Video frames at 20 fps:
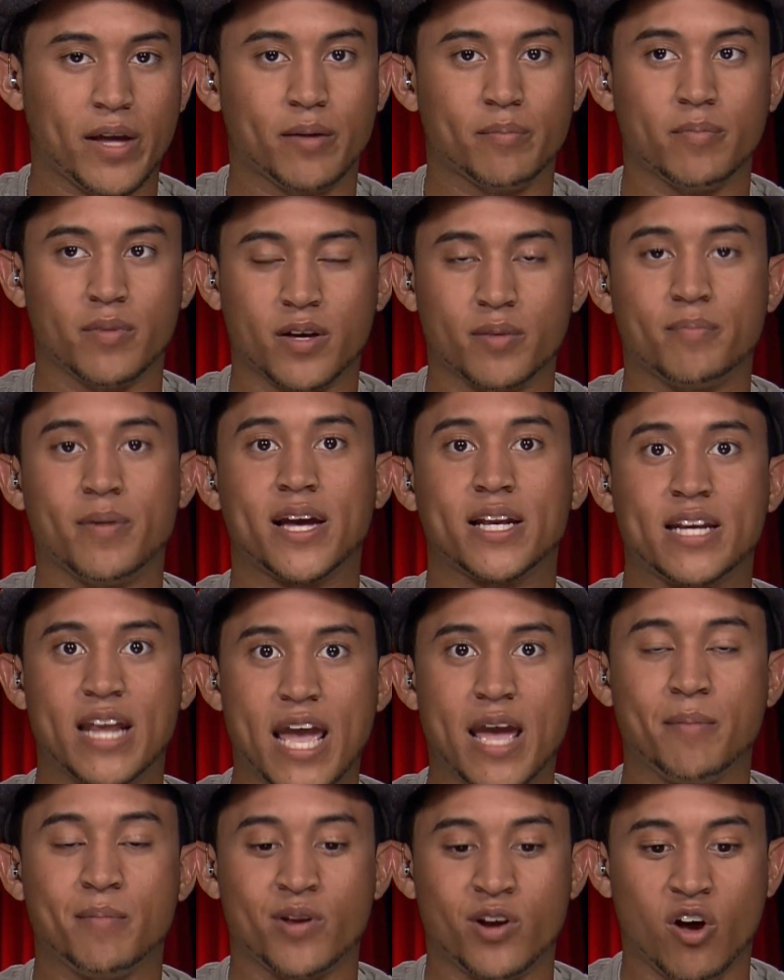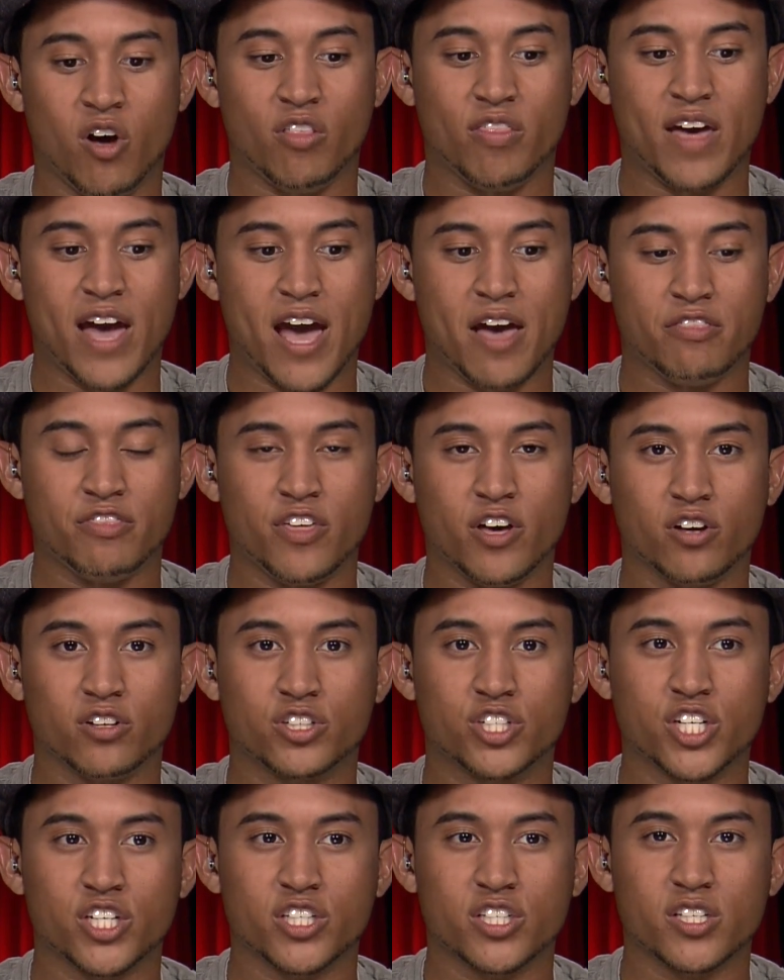like my, my name and all that, they'll
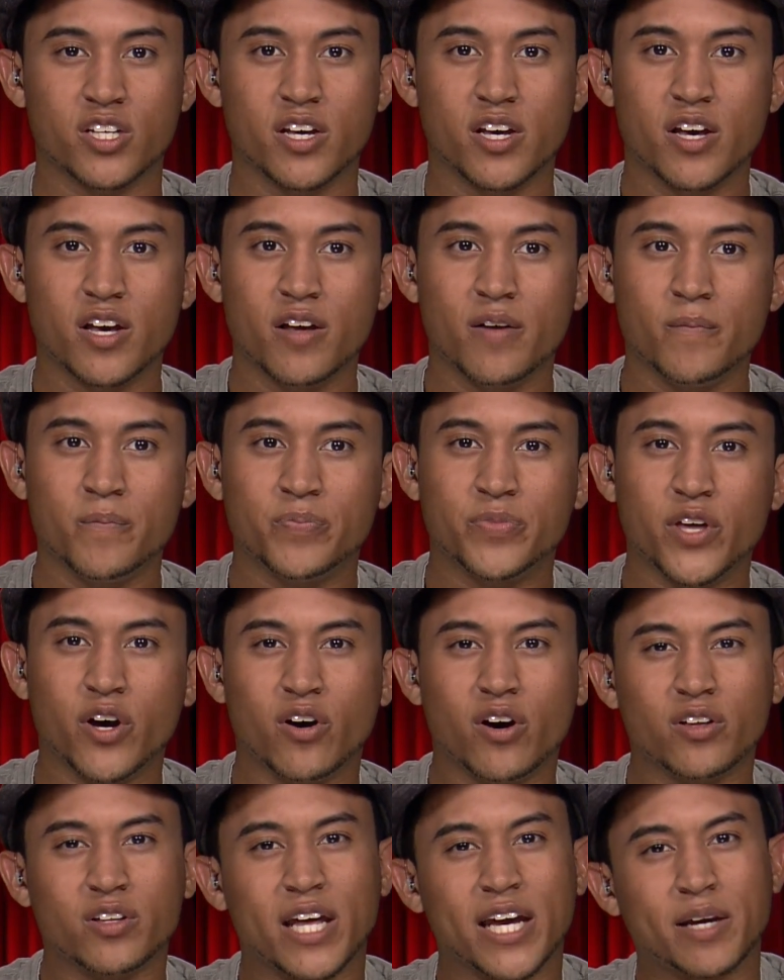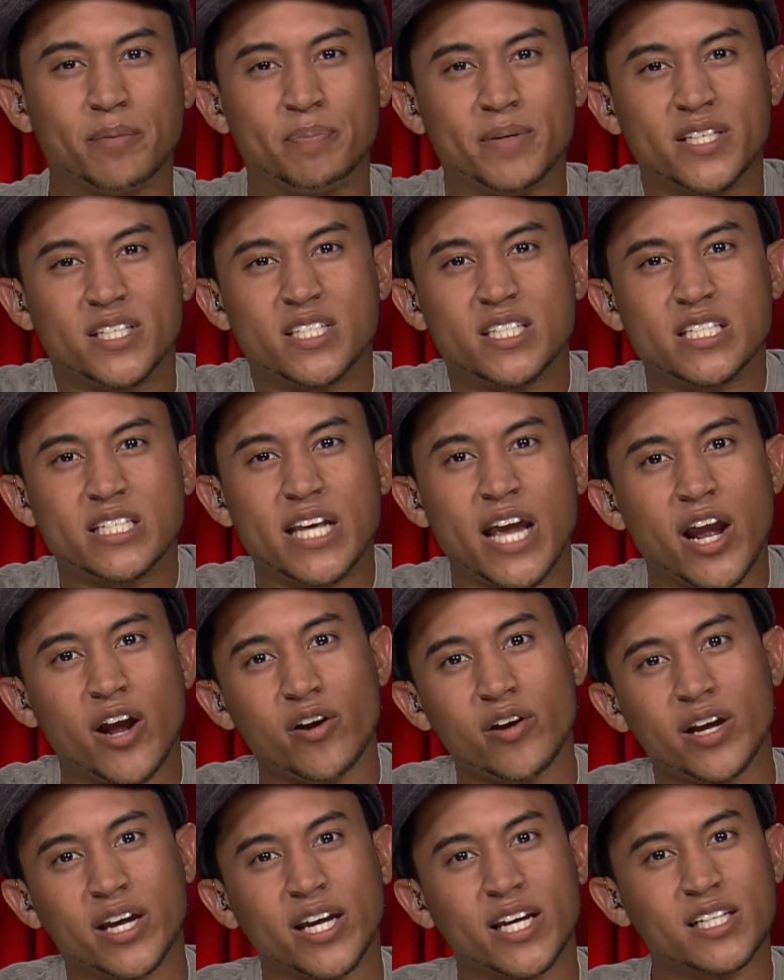mm-hmm. just mm-hmm. they'll like be
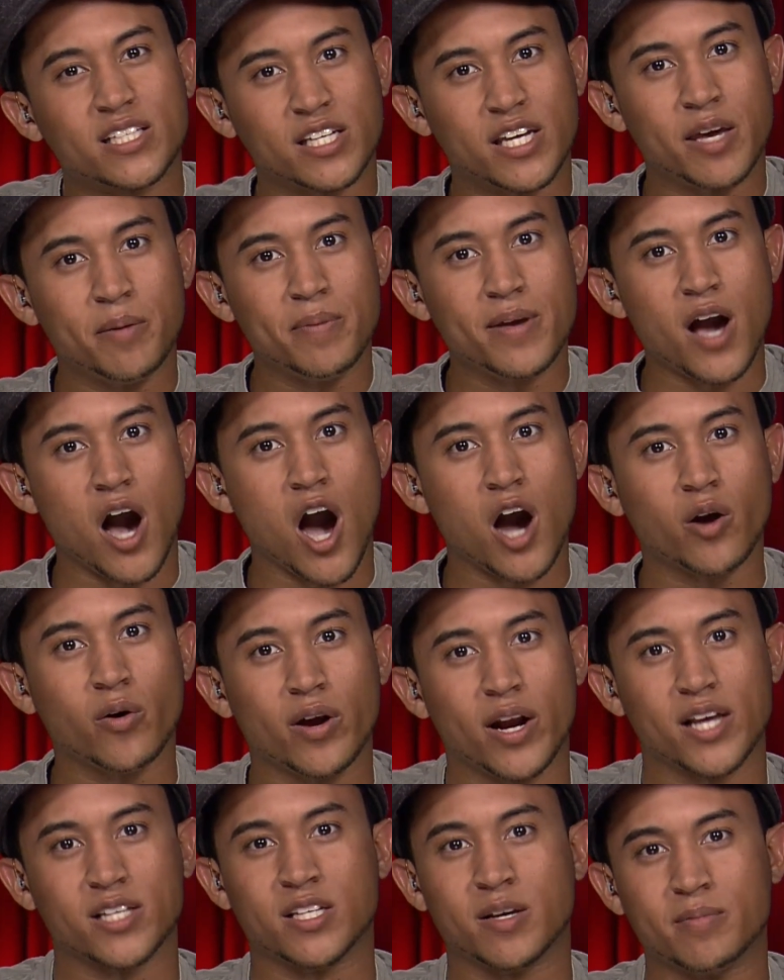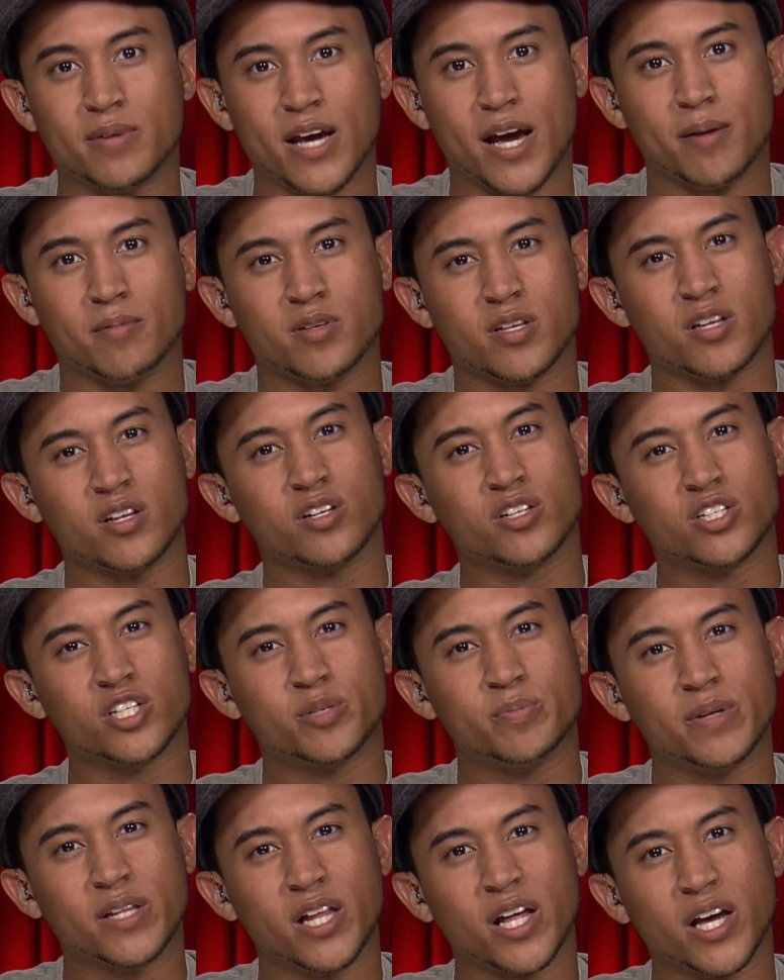staring. It, it, can be awkward at sometimes, and they'll
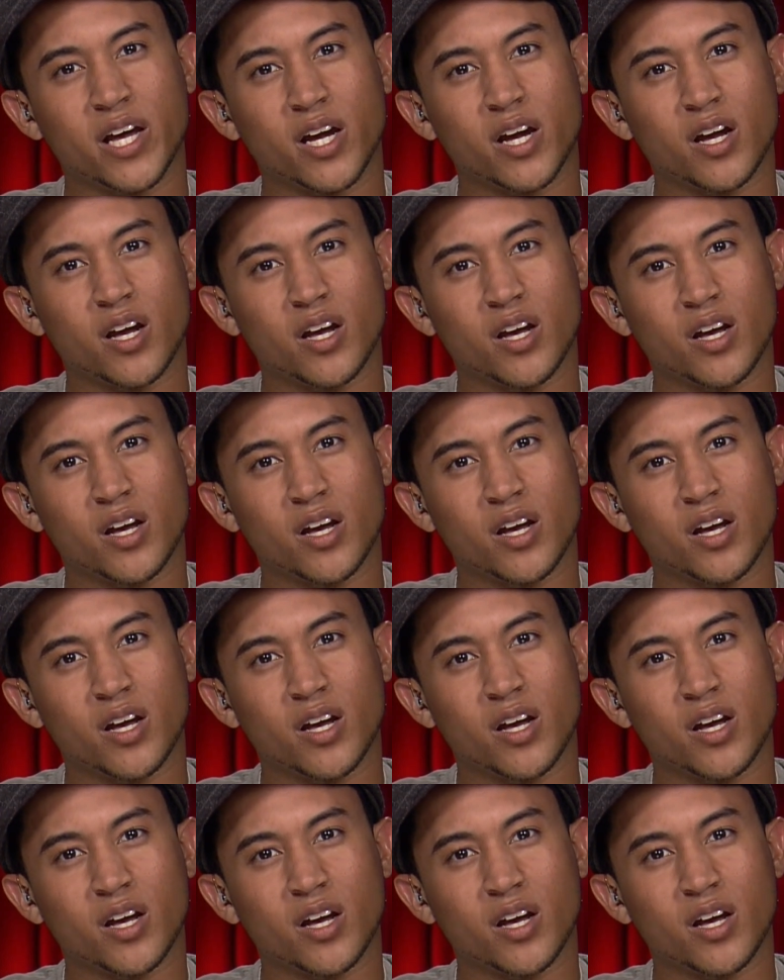just be like,